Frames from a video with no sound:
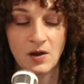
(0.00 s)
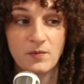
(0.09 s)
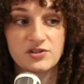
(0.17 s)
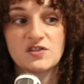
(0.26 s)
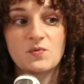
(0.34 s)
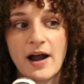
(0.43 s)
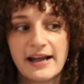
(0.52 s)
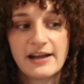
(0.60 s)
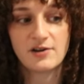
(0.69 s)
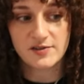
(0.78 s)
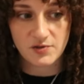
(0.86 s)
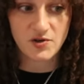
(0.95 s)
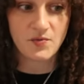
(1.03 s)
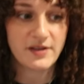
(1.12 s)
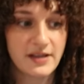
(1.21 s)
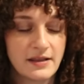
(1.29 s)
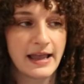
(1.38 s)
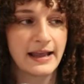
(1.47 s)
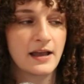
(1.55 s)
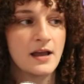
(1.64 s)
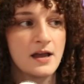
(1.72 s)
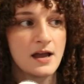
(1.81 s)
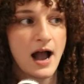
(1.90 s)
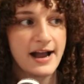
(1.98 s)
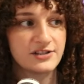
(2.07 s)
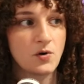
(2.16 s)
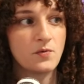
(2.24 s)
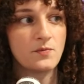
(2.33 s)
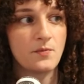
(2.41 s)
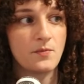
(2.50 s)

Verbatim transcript: Which is why I also don't, like, I don't